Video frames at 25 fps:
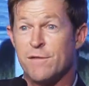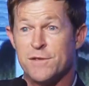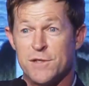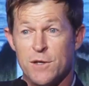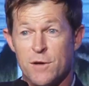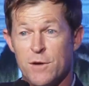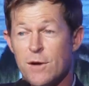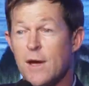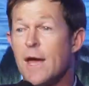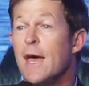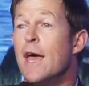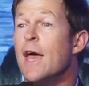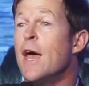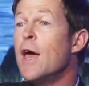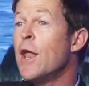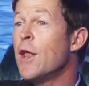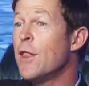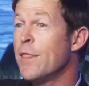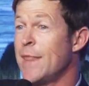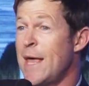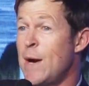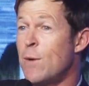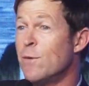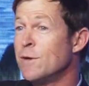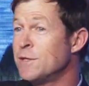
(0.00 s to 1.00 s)
So
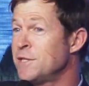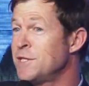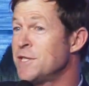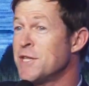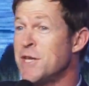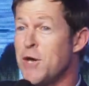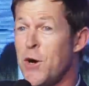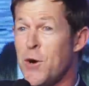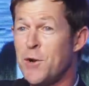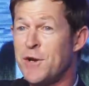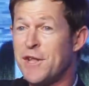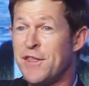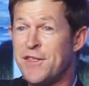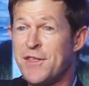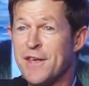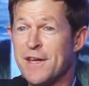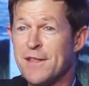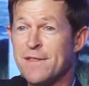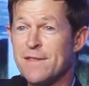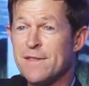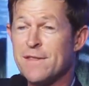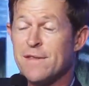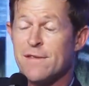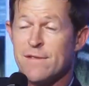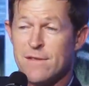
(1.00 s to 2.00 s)
that wasn't the only
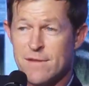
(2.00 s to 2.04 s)
thing.